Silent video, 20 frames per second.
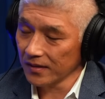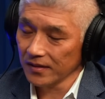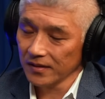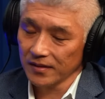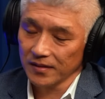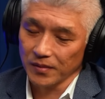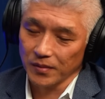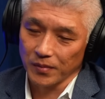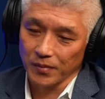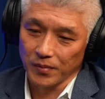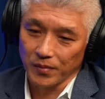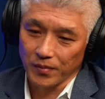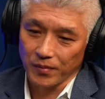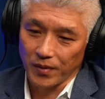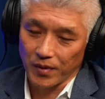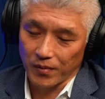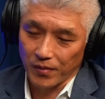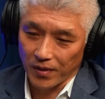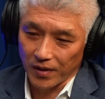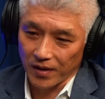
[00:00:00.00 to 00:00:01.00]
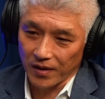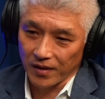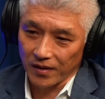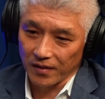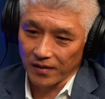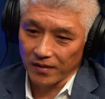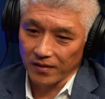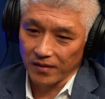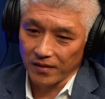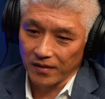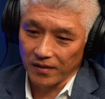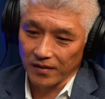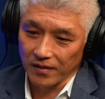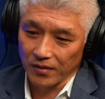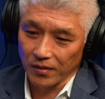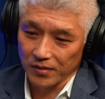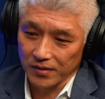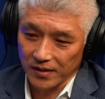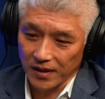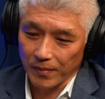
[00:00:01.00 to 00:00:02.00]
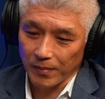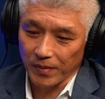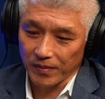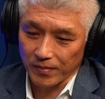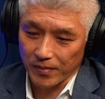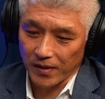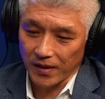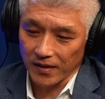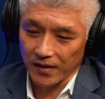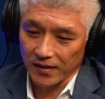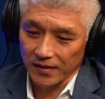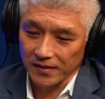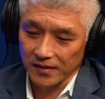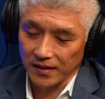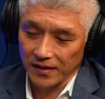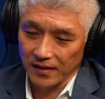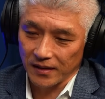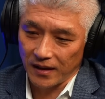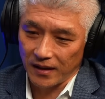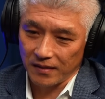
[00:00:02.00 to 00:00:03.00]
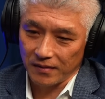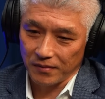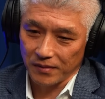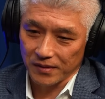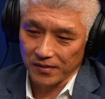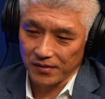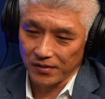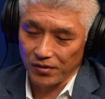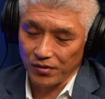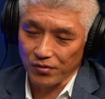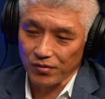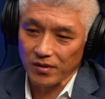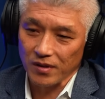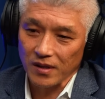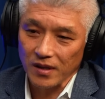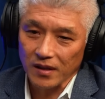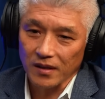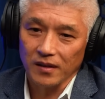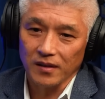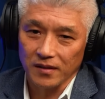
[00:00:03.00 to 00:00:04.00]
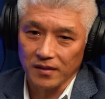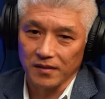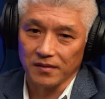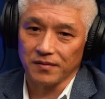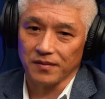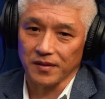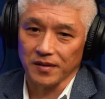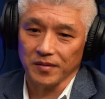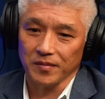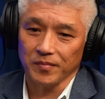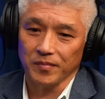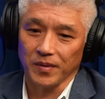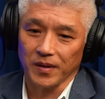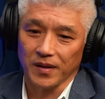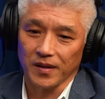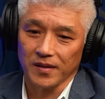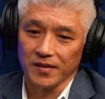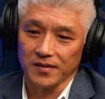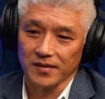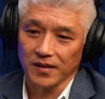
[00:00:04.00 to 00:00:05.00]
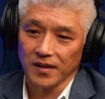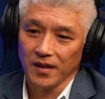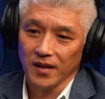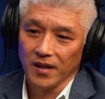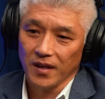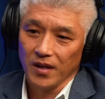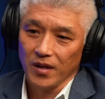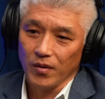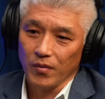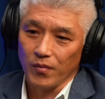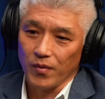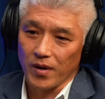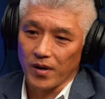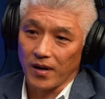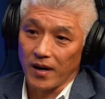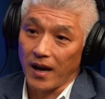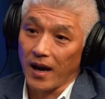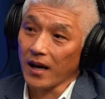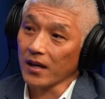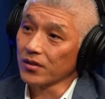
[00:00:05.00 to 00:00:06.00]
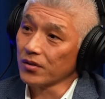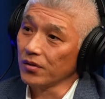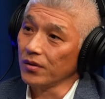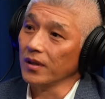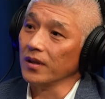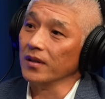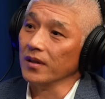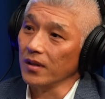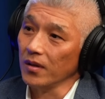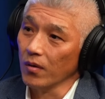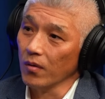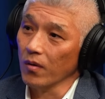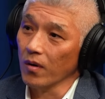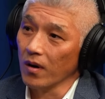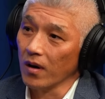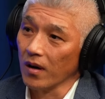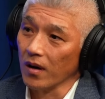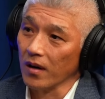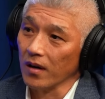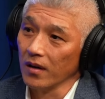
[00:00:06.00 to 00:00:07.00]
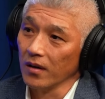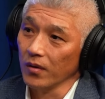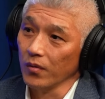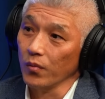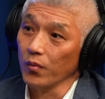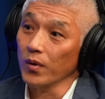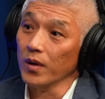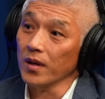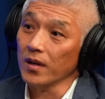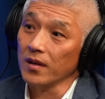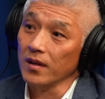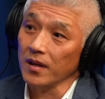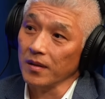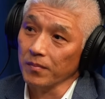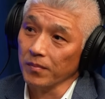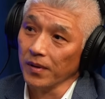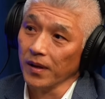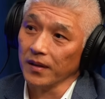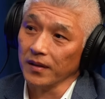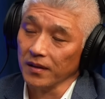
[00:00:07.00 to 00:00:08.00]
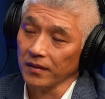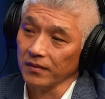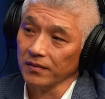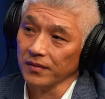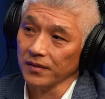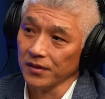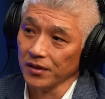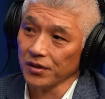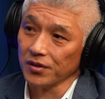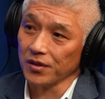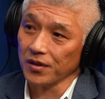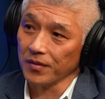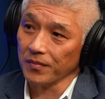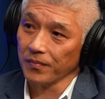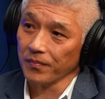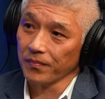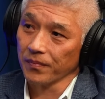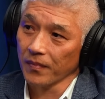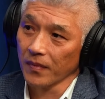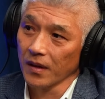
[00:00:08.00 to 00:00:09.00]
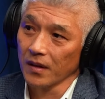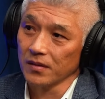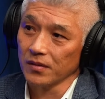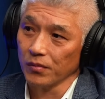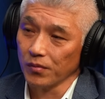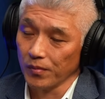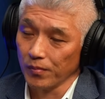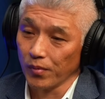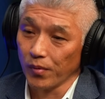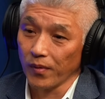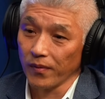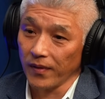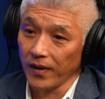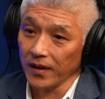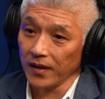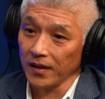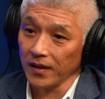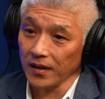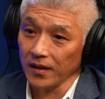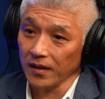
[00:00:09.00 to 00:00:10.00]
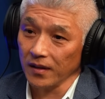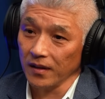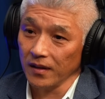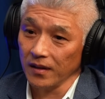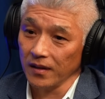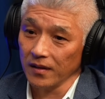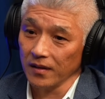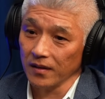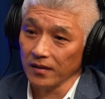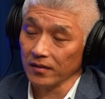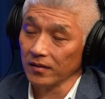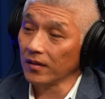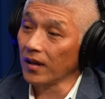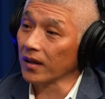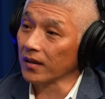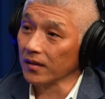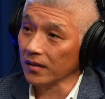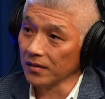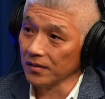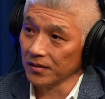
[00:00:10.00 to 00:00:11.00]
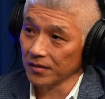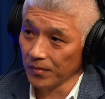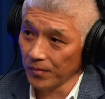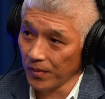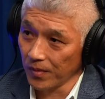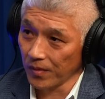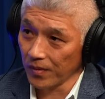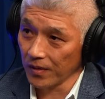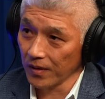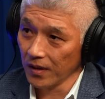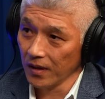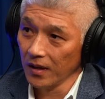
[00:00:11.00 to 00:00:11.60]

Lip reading: So we're working on those type of products. And that was uniquely different because we are actually in the OR with the implanting physician. So we're providing the technical support.